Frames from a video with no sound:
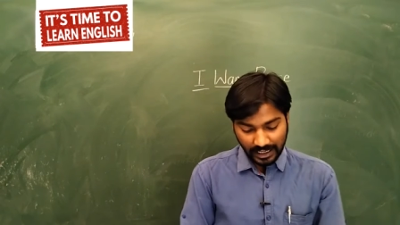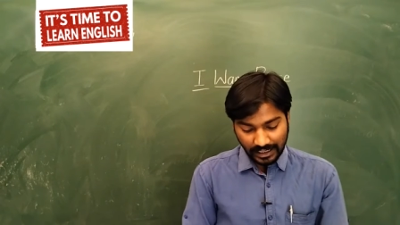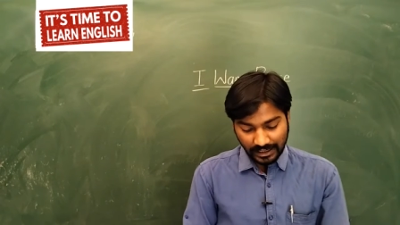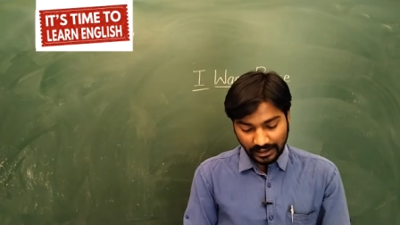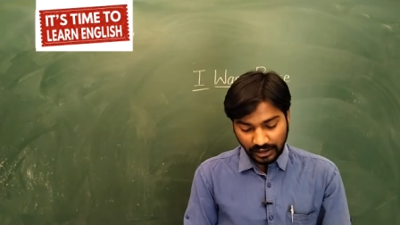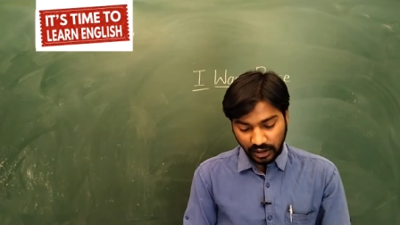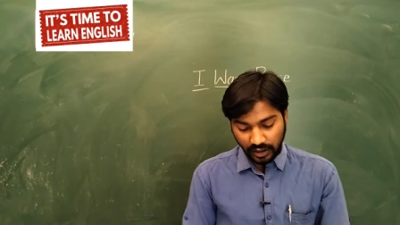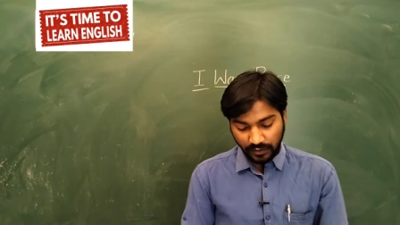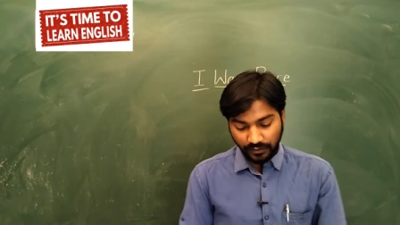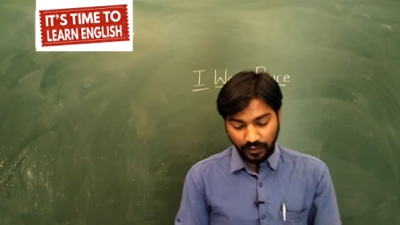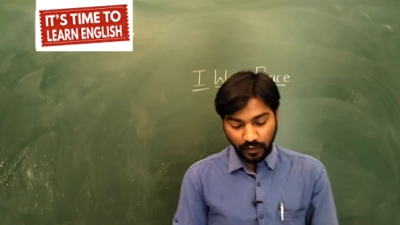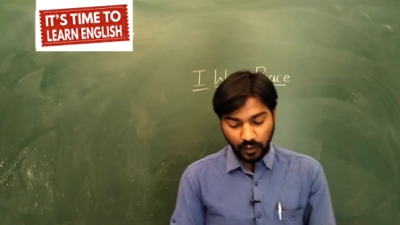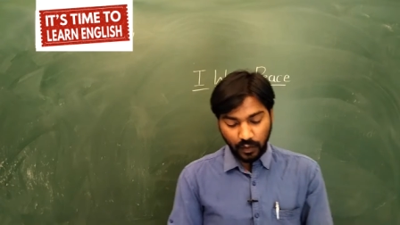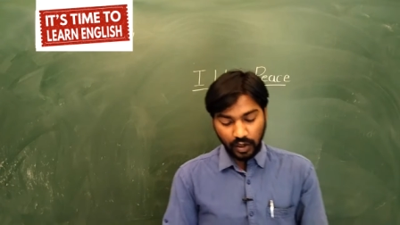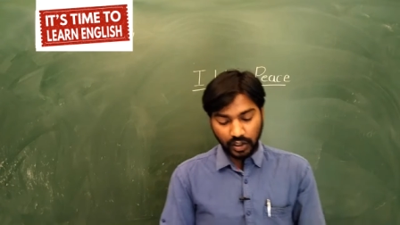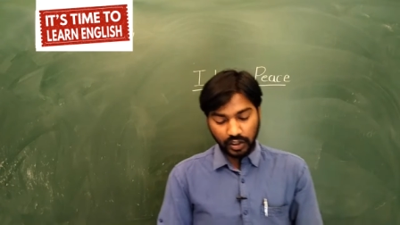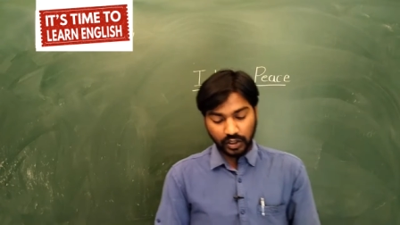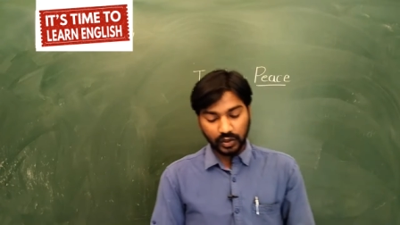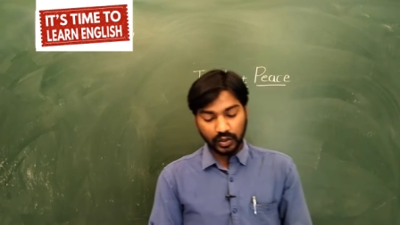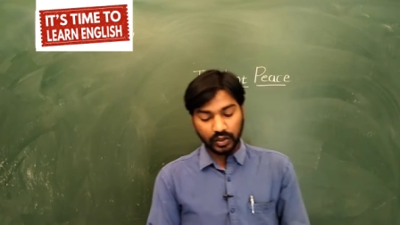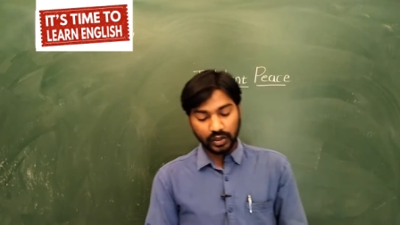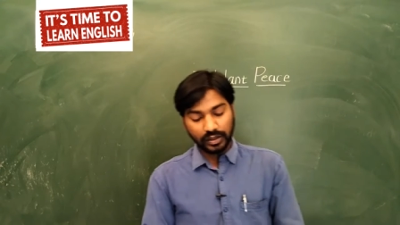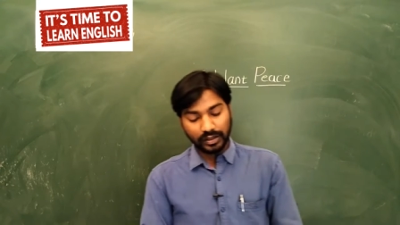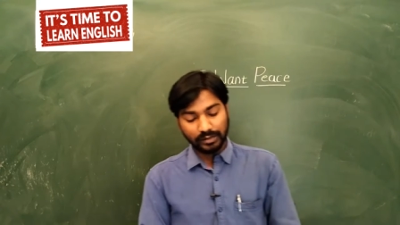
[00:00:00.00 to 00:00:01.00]
So if you want
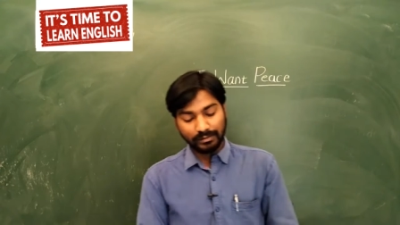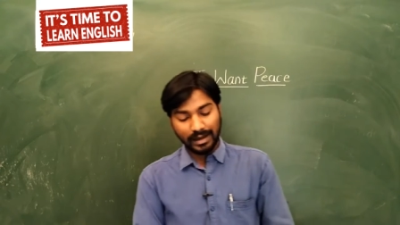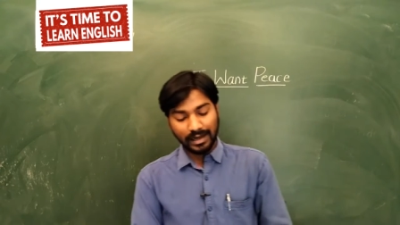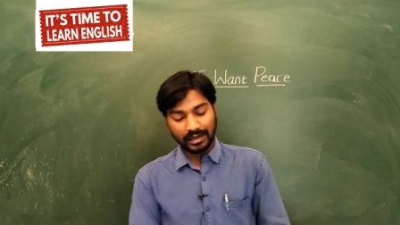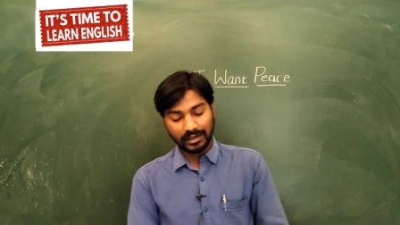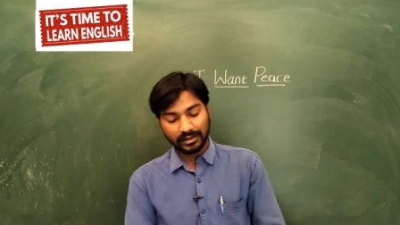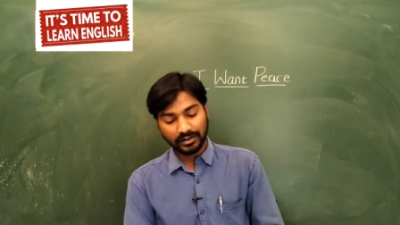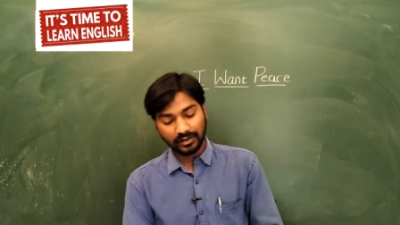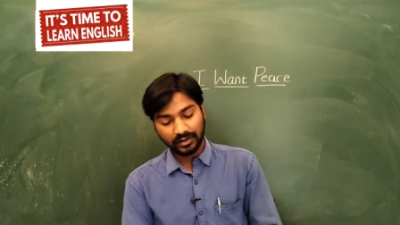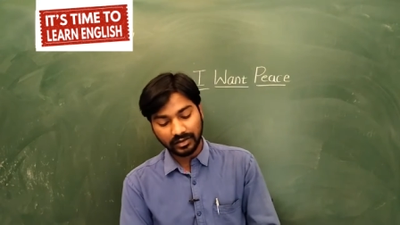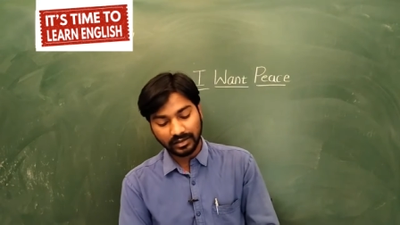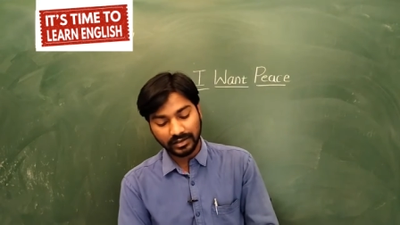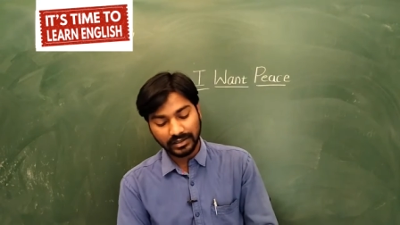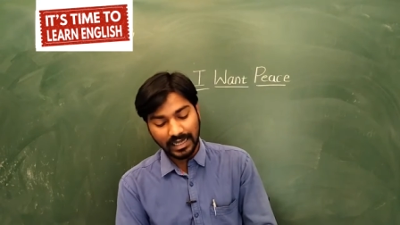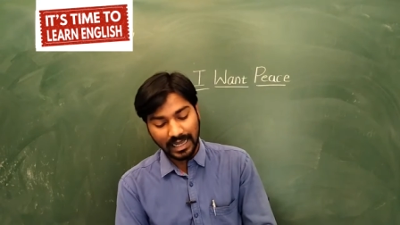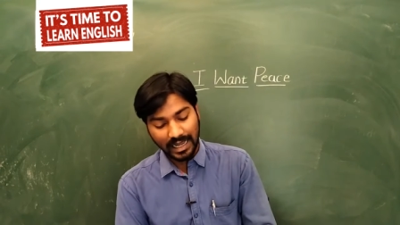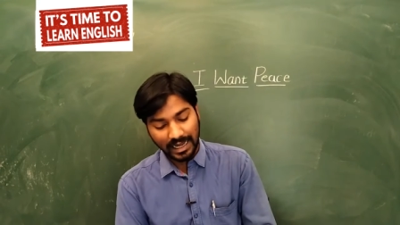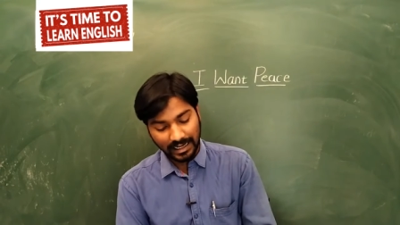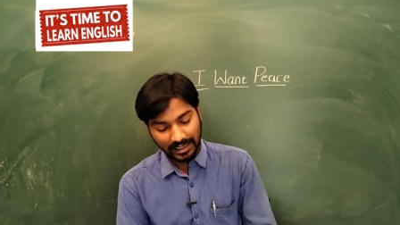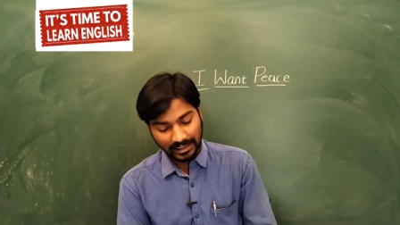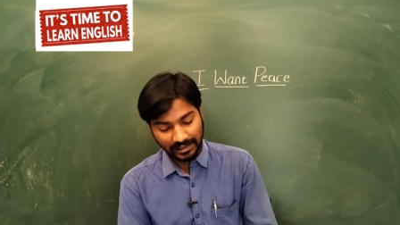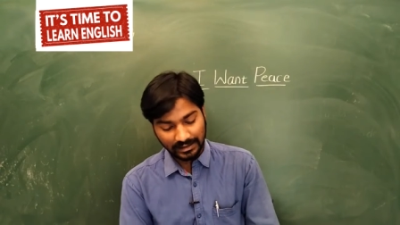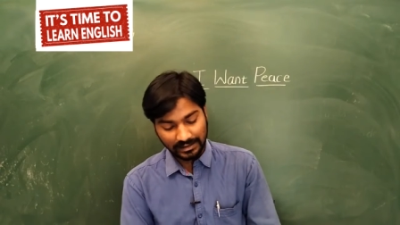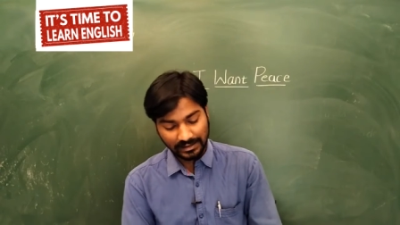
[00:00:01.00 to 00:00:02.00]
to know about
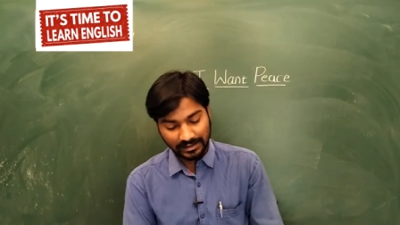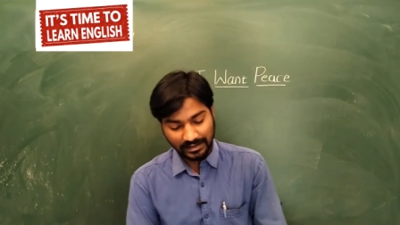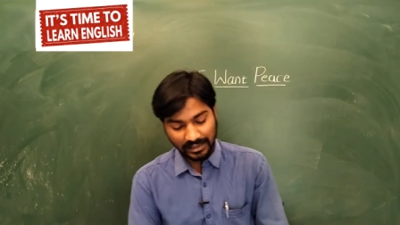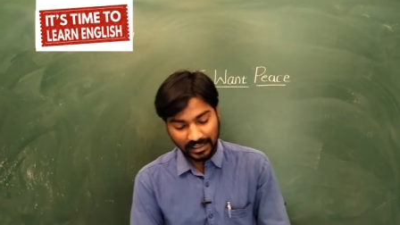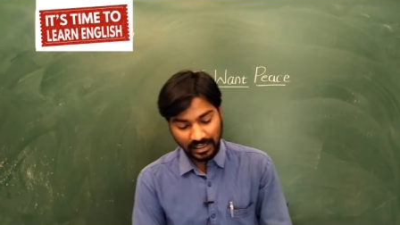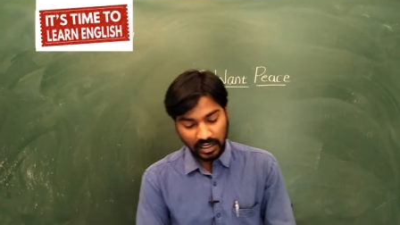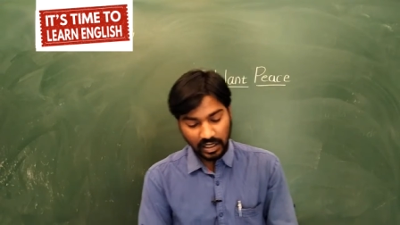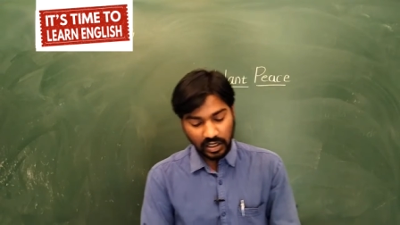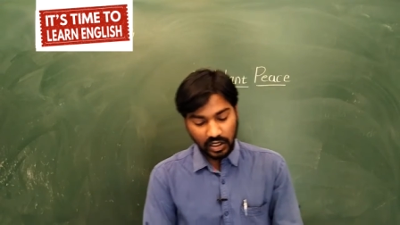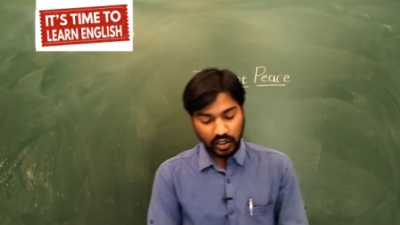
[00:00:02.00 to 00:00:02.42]
crocodiles,